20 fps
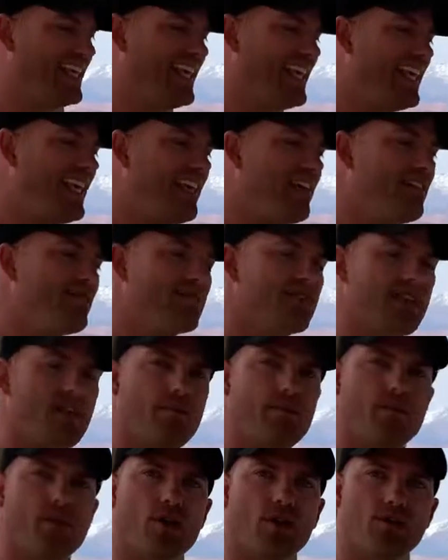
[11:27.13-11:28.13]
gives
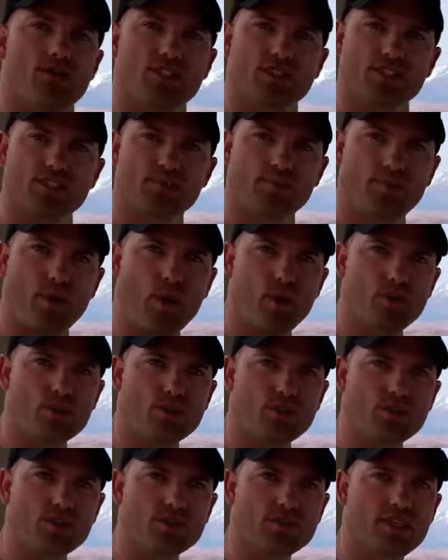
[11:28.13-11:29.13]
them those
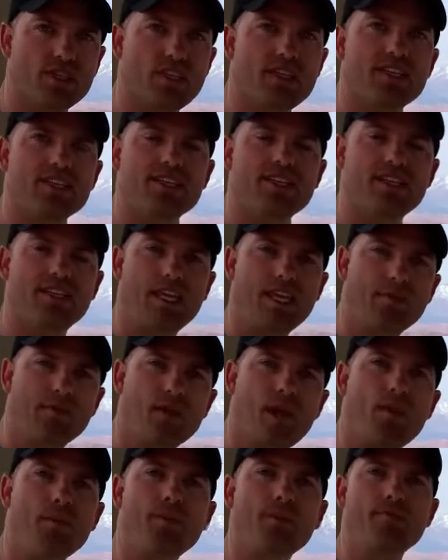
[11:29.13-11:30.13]
exposures to keep
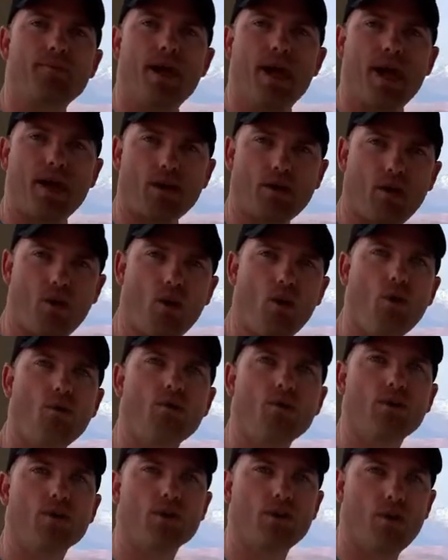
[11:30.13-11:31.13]
coming back
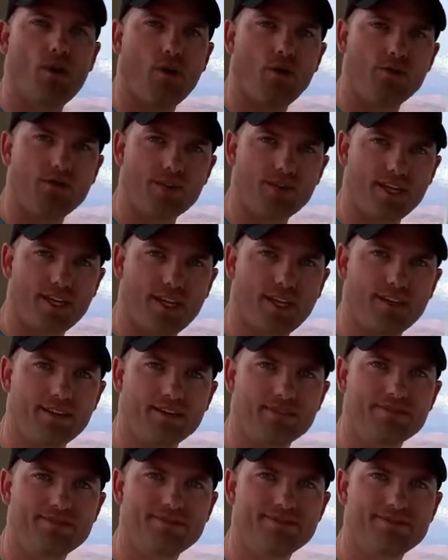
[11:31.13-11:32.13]
over and over again.